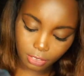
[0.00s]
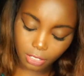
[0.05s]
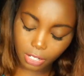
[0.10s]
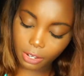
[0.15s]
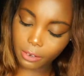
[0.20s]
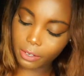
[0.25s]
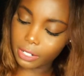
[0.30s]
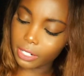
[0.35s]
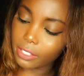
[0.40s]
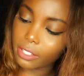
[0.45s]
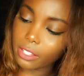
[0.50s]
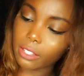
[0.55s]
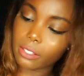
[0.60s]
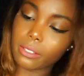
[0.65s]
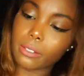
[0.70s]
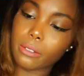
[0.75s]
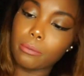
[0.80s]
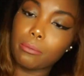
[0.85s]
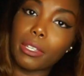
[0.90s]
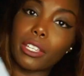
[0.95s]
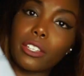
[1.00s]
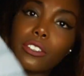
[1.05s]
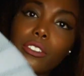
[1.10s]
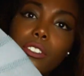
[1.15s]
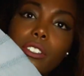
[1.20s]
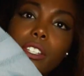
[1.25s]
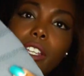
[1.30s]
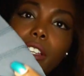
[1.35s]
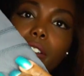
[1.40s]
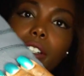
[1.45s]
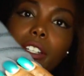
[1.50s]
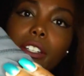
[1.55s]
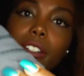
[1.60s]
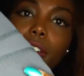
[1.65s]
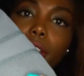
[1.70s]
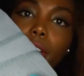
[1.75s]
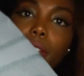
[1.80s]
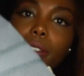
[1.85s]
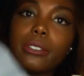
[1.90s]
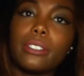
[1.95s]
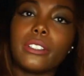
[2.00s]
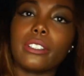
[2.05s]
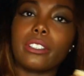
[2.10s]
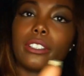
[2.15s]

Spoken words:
Oh, and it's also mesh down here, too.